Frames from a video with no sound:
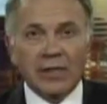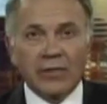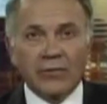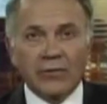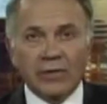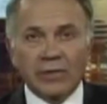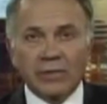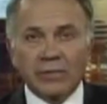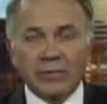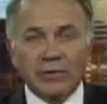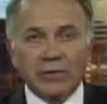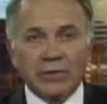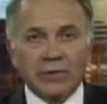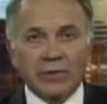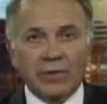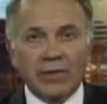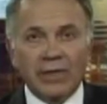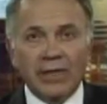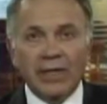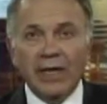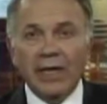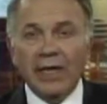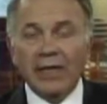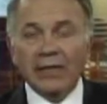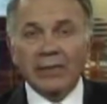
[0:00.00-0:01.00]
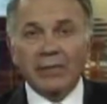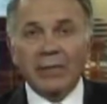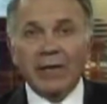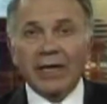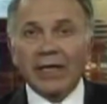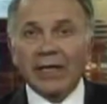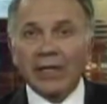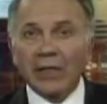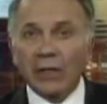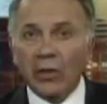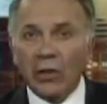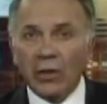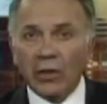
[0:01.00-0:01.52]
Christmas tree to make
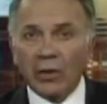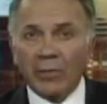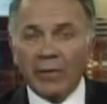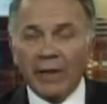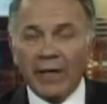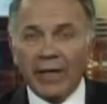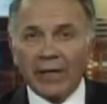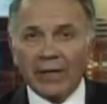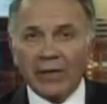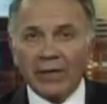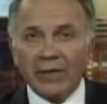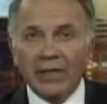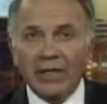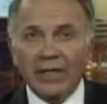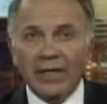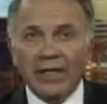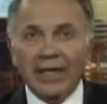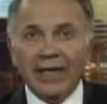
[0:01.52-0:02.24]
it look better,